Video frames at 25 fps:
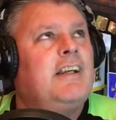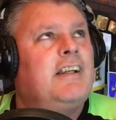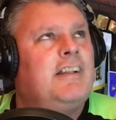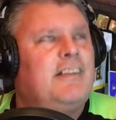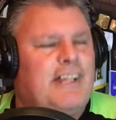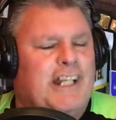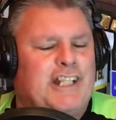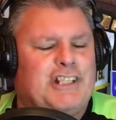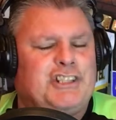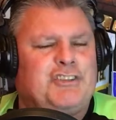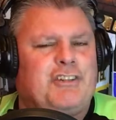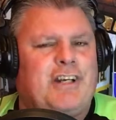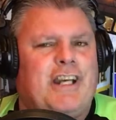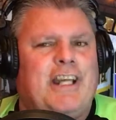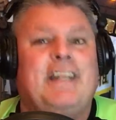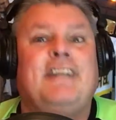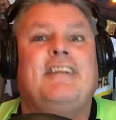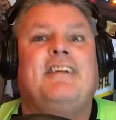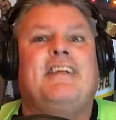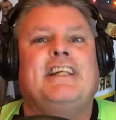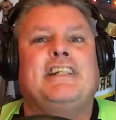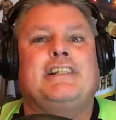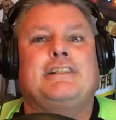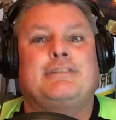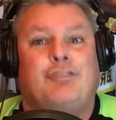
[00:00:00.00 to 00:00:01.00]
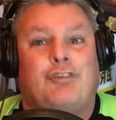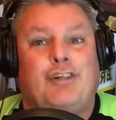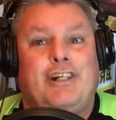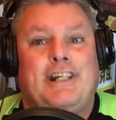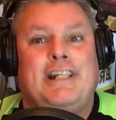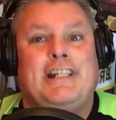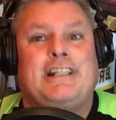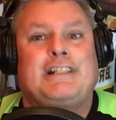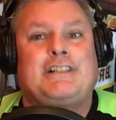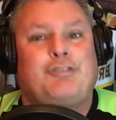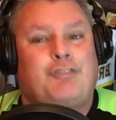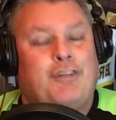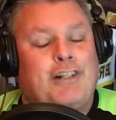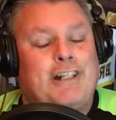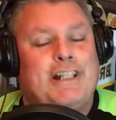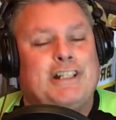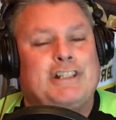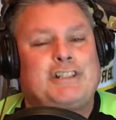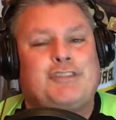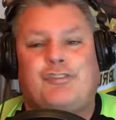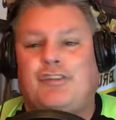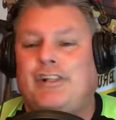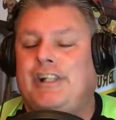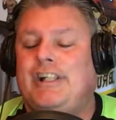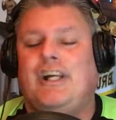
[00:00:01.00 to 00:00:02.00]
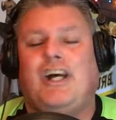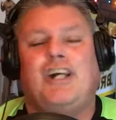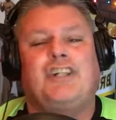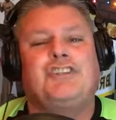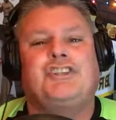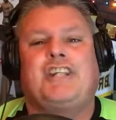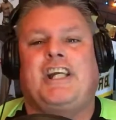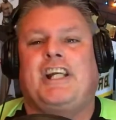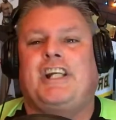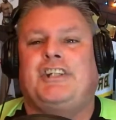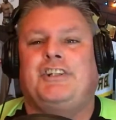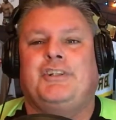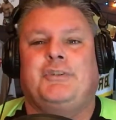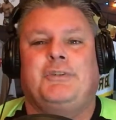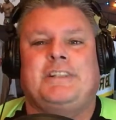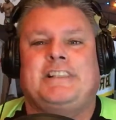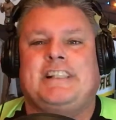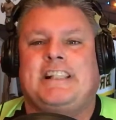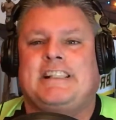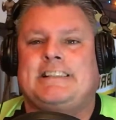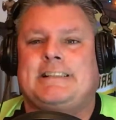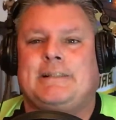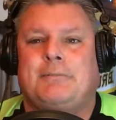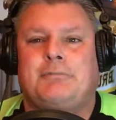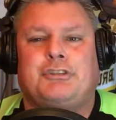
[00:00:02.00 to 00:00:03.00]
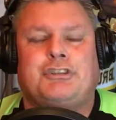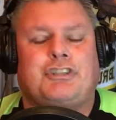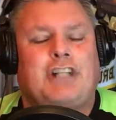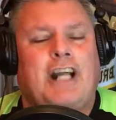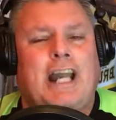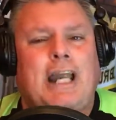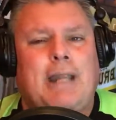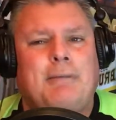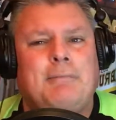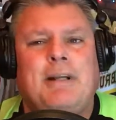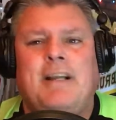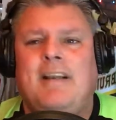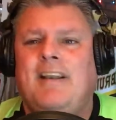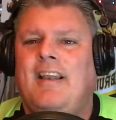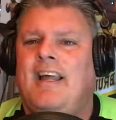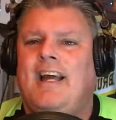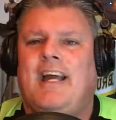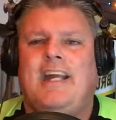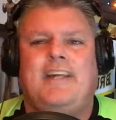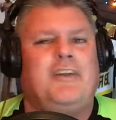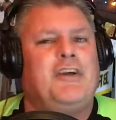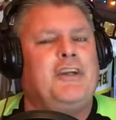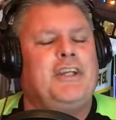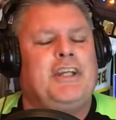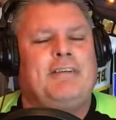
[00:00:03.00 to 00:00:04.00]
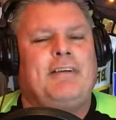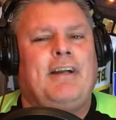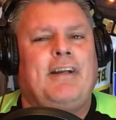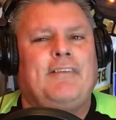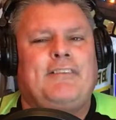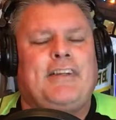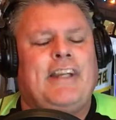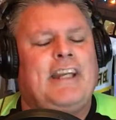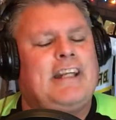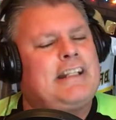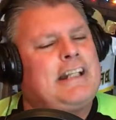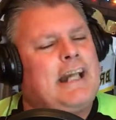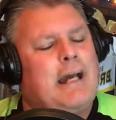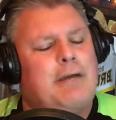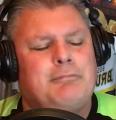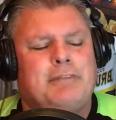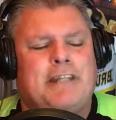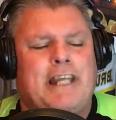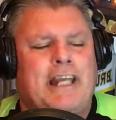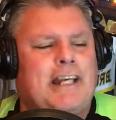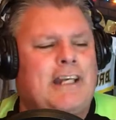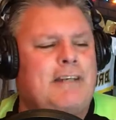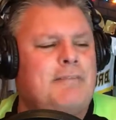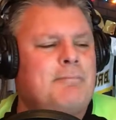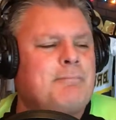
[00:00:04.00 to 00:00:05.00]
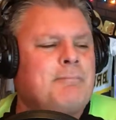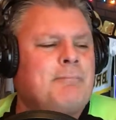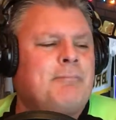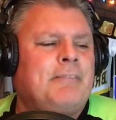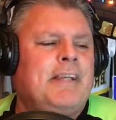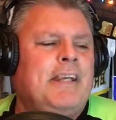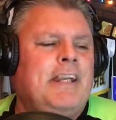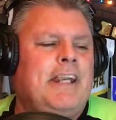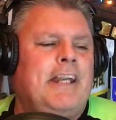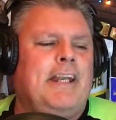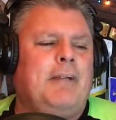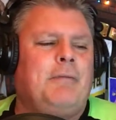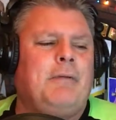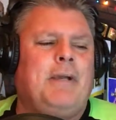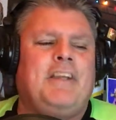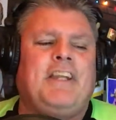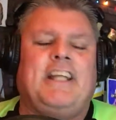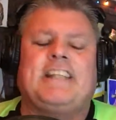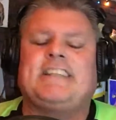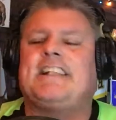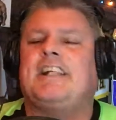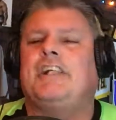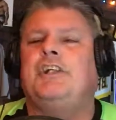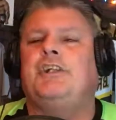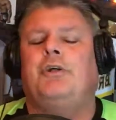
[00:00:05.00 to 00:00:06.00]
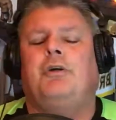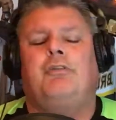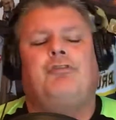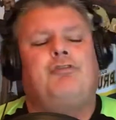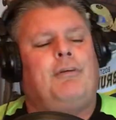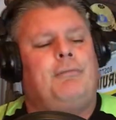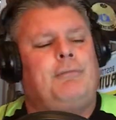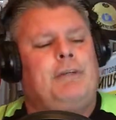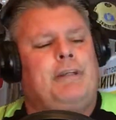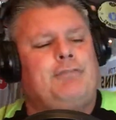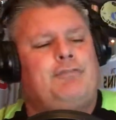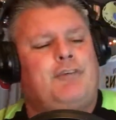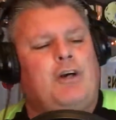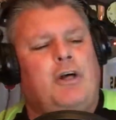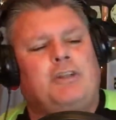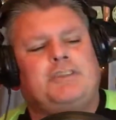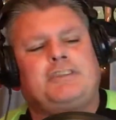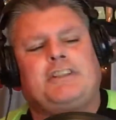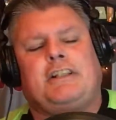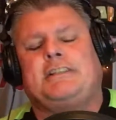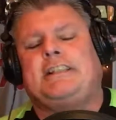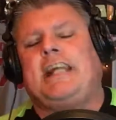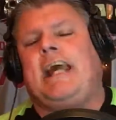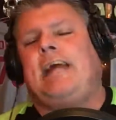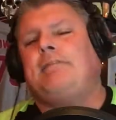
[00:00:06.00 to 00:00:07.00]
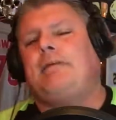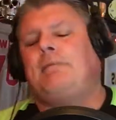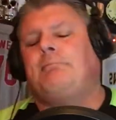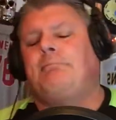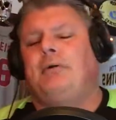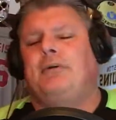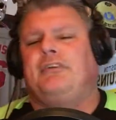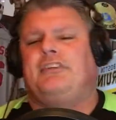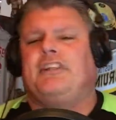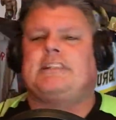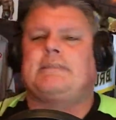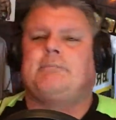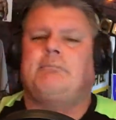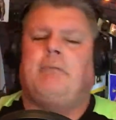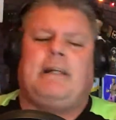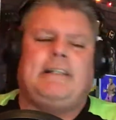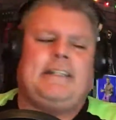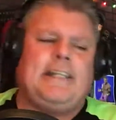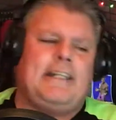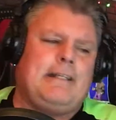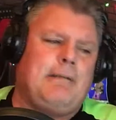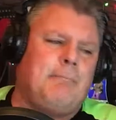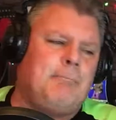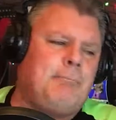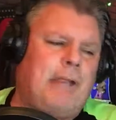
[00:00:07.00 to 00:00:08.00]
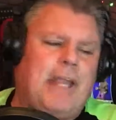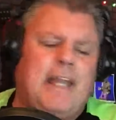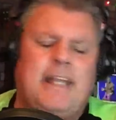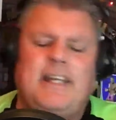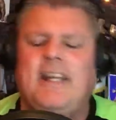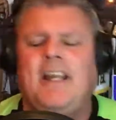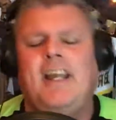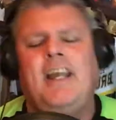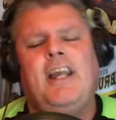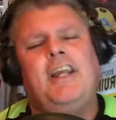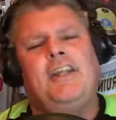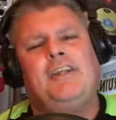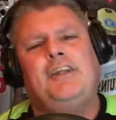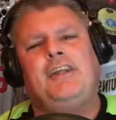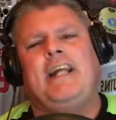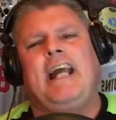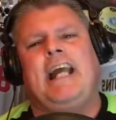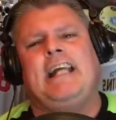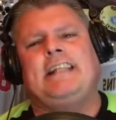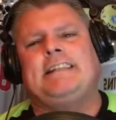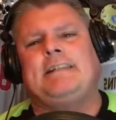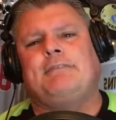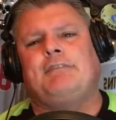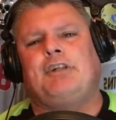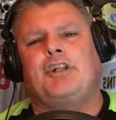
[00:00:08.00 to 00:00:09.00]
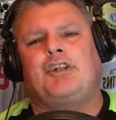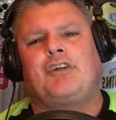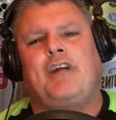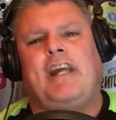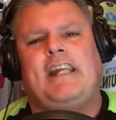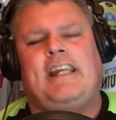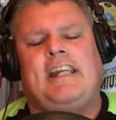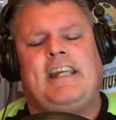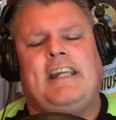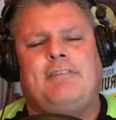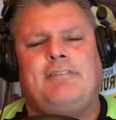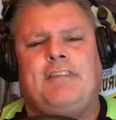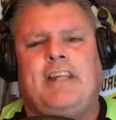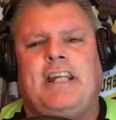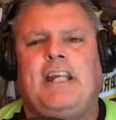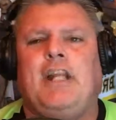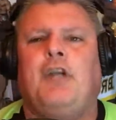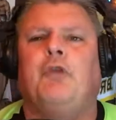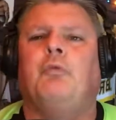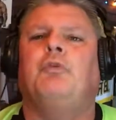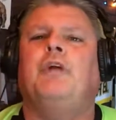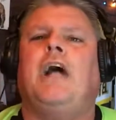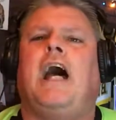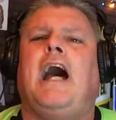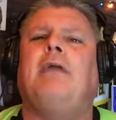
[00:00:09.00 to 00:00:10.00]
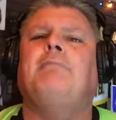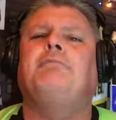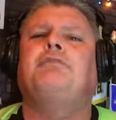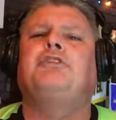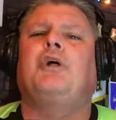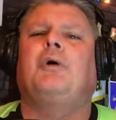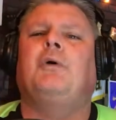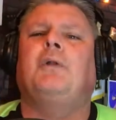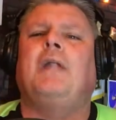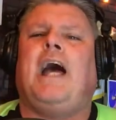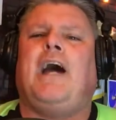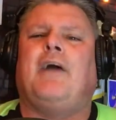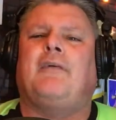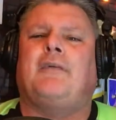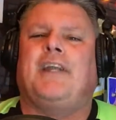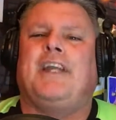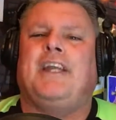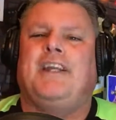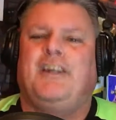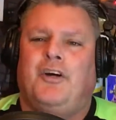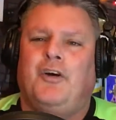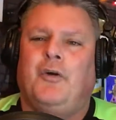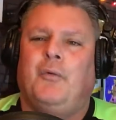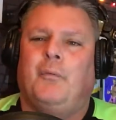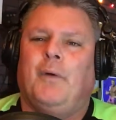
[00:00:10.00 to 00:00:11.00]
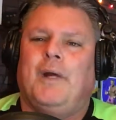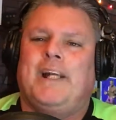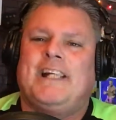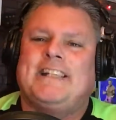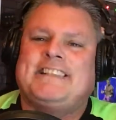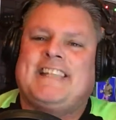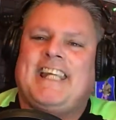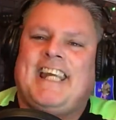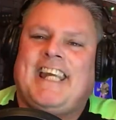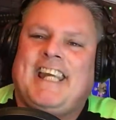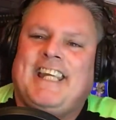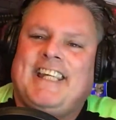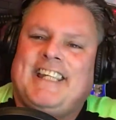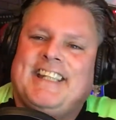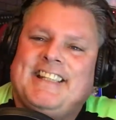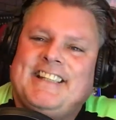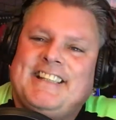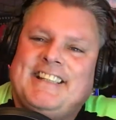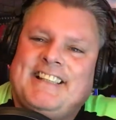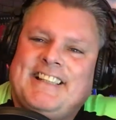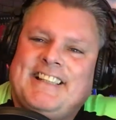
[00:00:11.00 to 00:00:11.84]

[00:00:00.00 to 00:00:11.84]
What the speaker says: That's right. It's free. It's free. It's free. All you got to do is hit subscribe. I know you're out there. Come get it. Anyway, that's going to do it for me, folks. Time to put this Monday to bed. You guys have a great evening, and I'm Joe Lowry. What a day.